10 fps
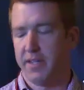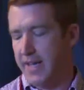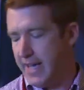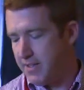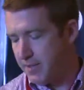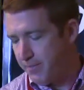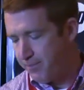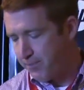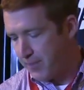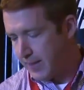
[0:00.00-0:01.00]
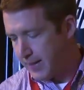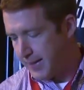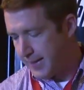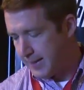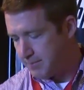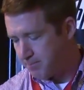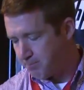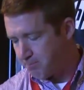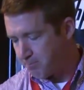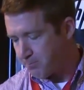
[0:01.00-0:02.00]
in that. Um,
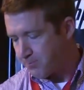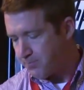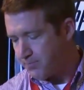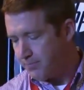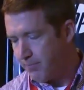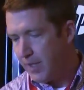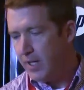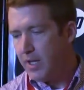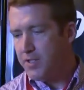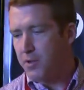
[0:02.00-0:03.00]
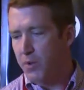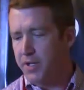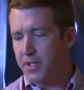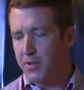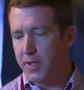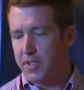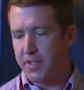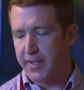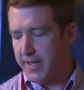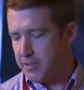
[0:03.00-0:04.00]
so I wanted to go on
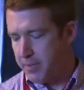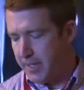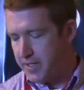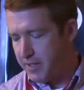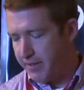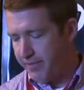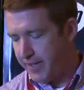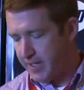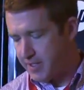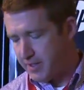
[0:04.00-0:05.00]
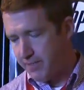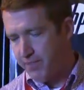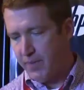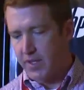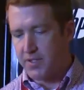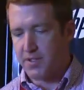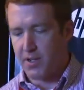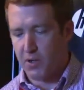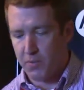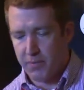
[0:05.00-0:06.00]
to the HP DuraFinish.
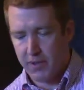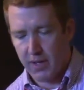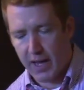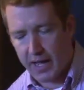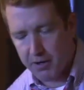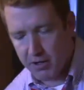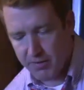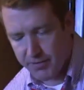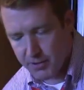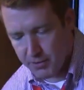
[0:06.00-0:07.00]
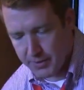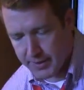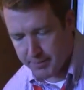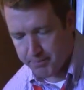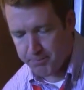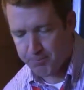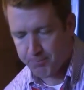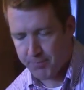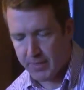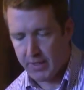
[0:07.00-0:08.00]
So I don't know if you um,
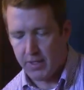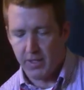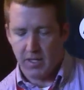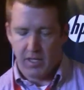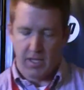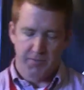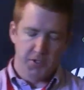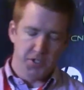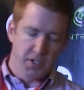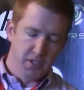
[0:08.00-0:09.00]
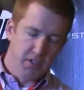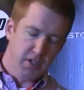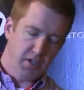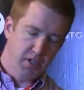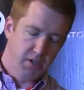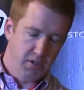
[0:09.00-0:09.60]
if you took a look